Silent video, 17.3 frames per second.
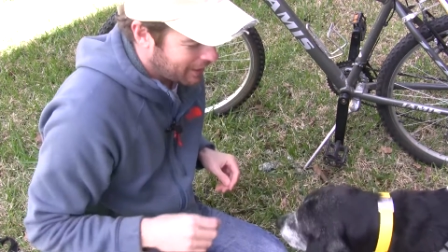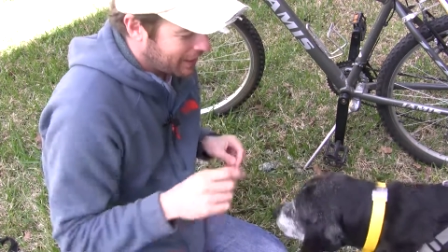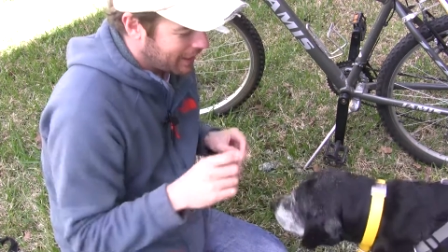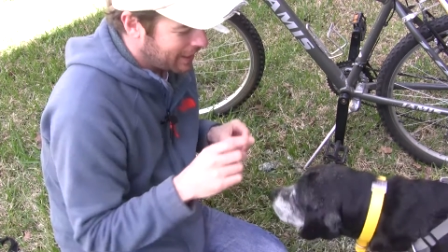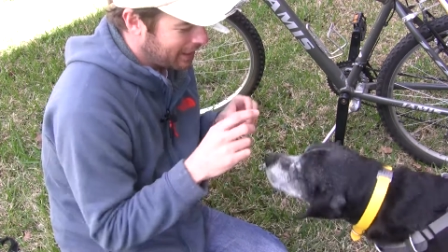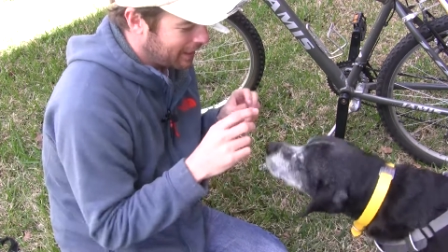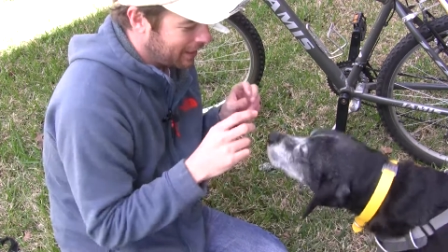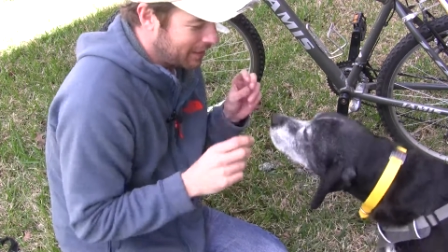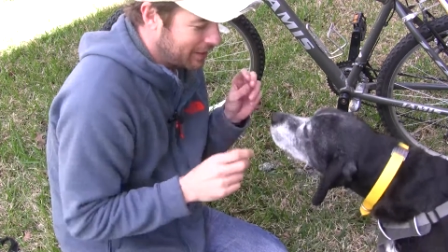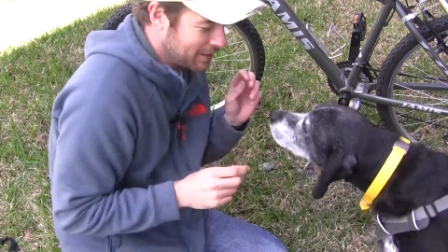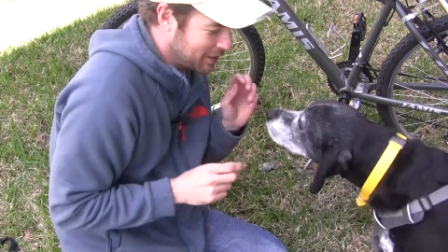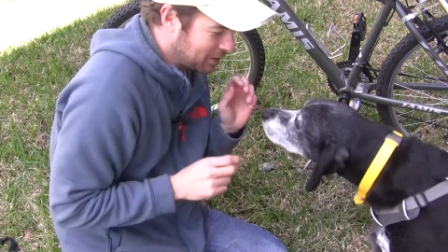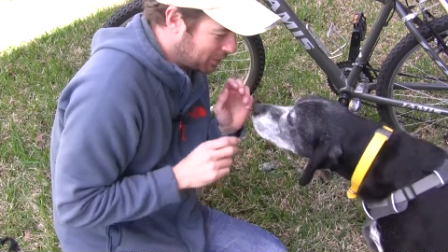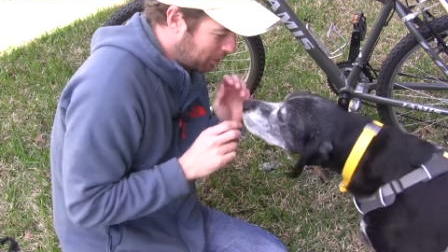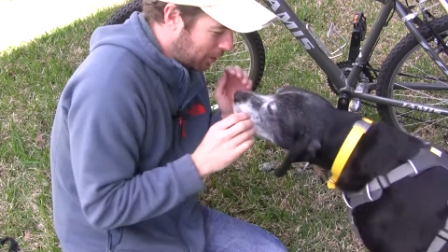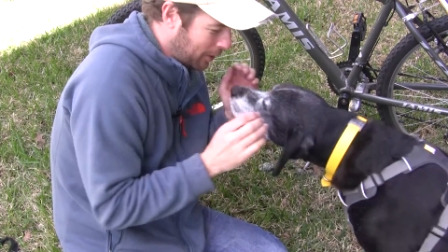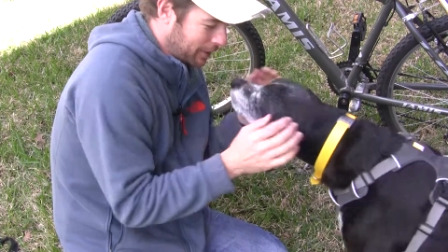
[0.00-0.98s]
And this
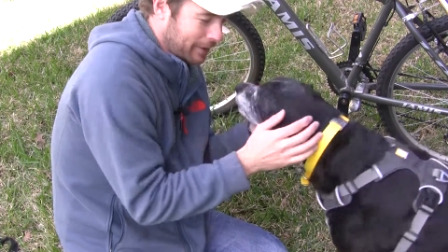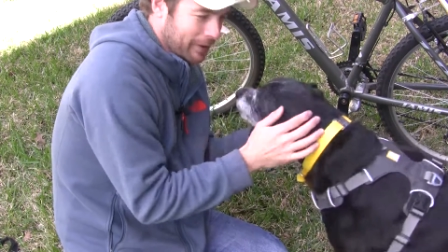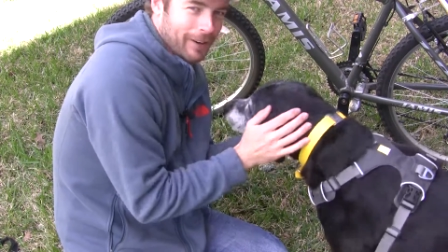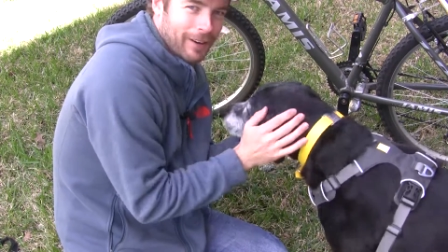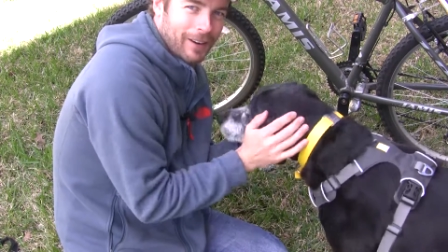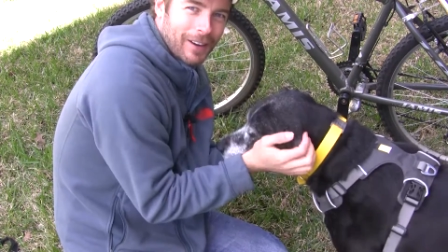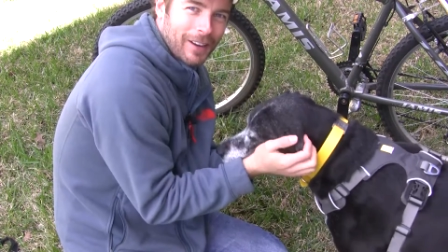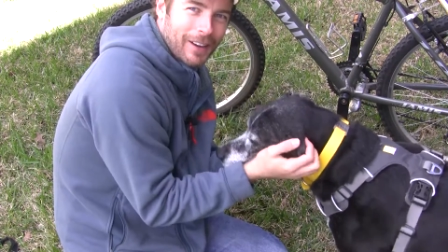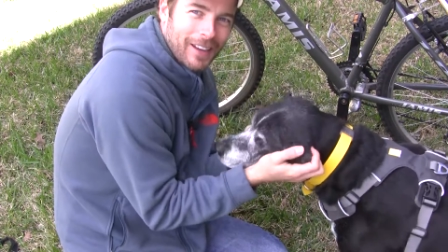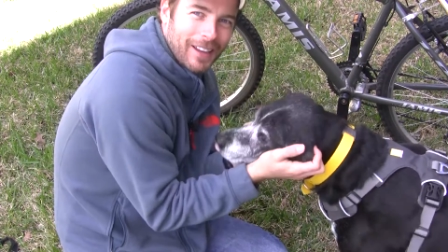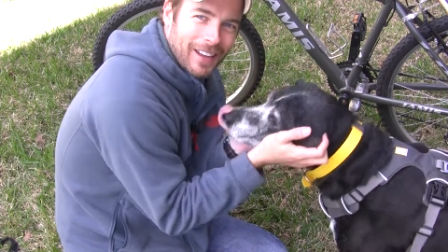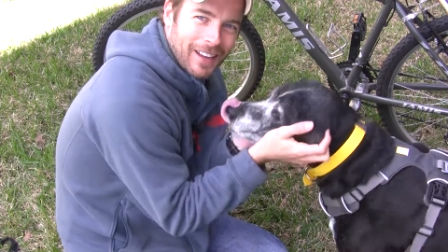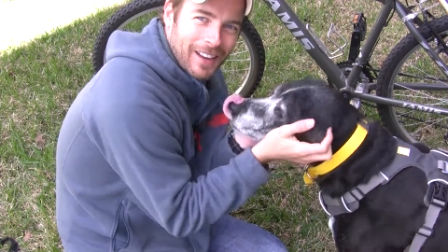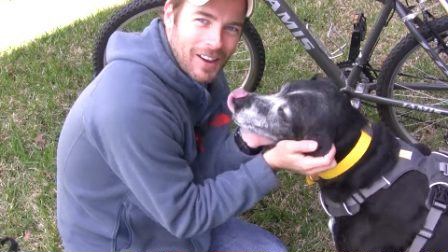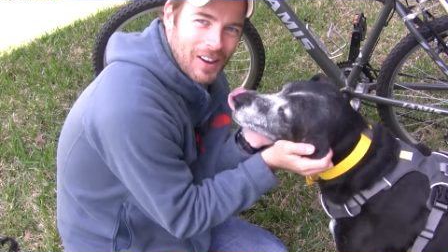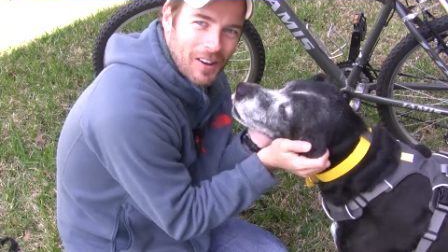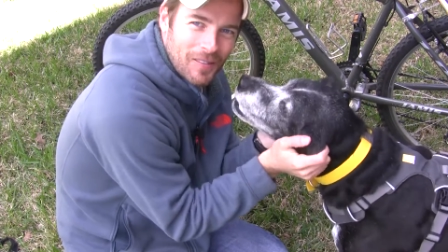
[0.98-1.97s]
is Parker.
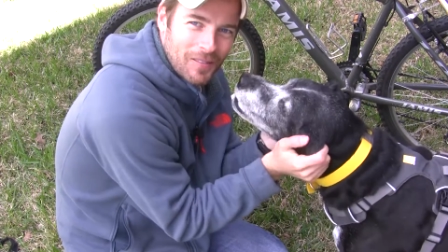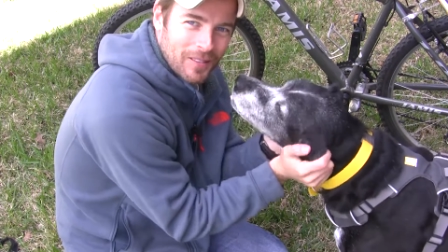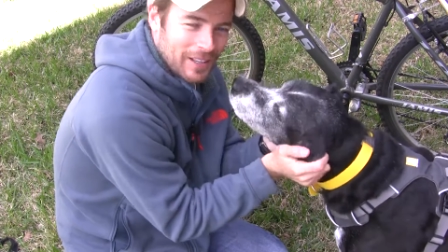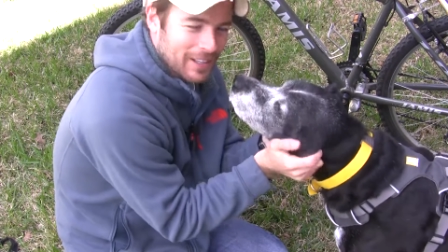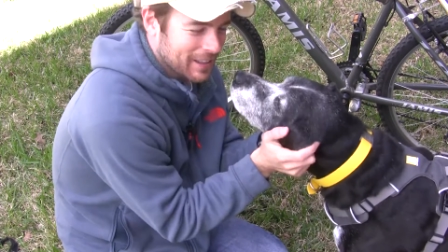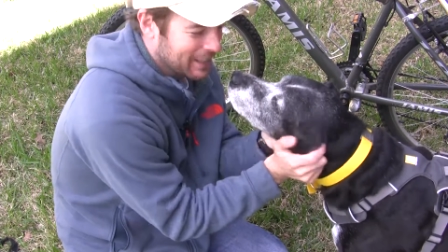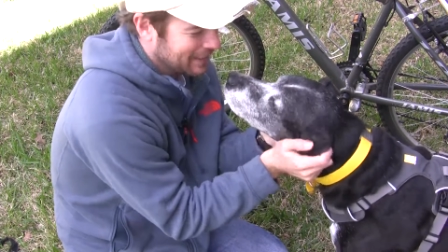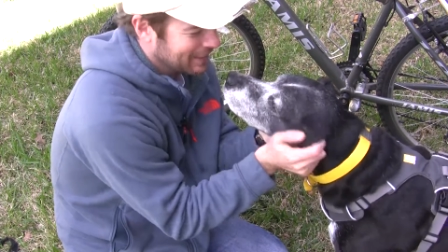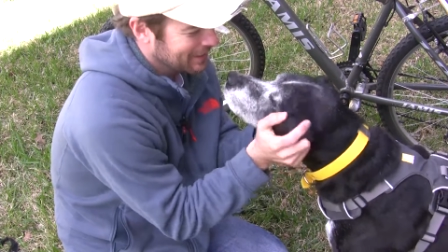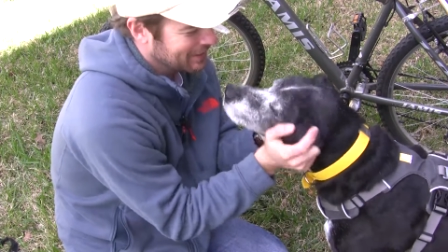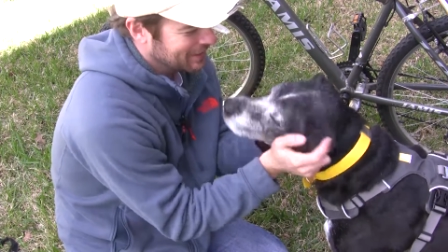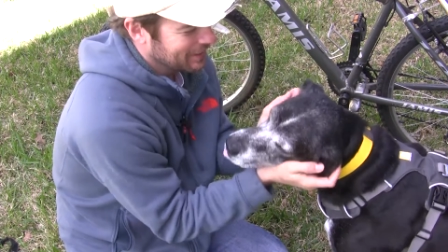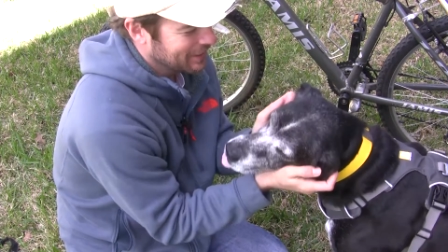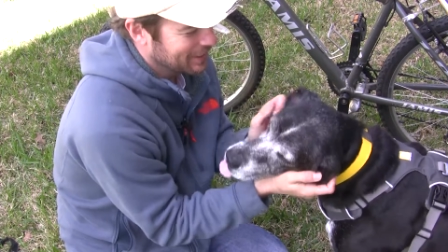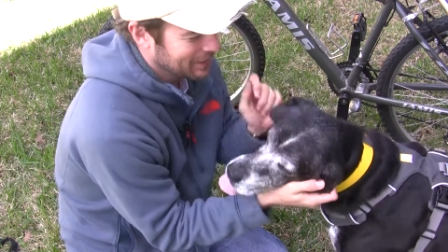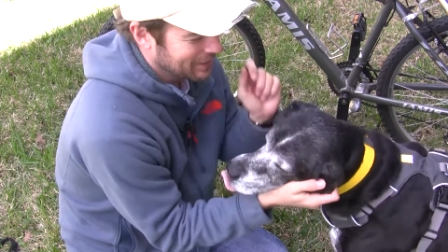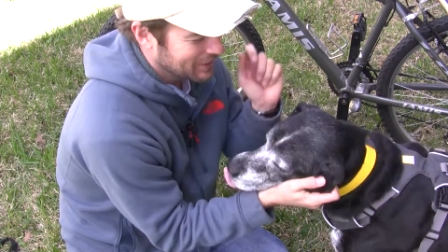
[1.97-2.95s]
He thinks he's
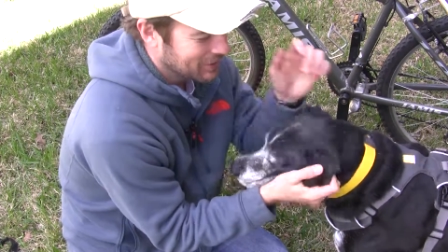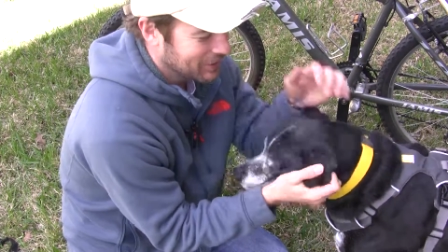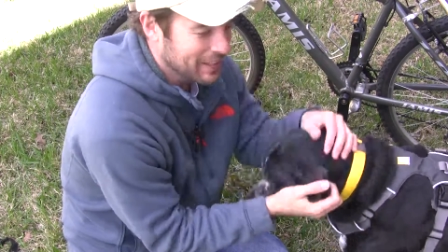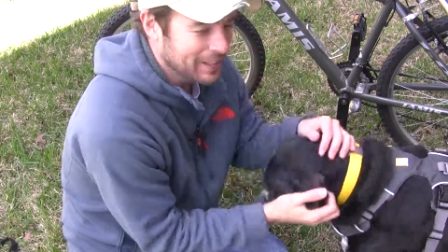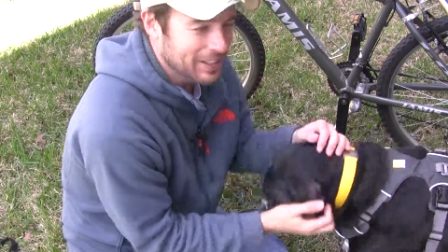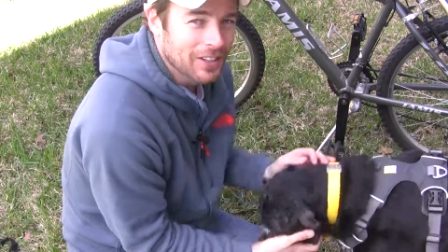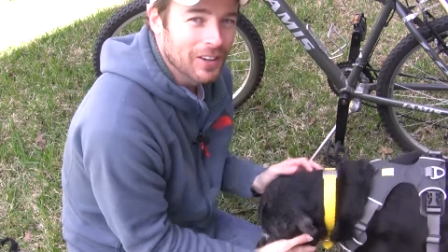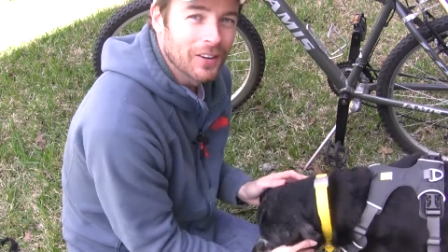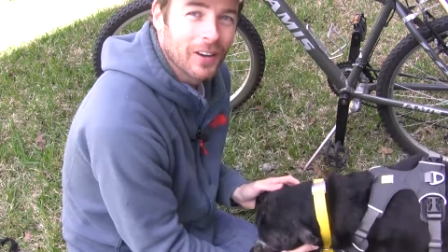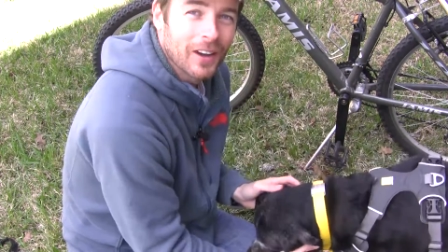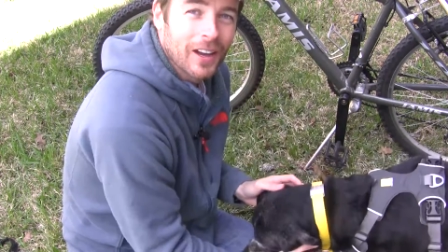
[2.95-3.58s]
going to get a treat. So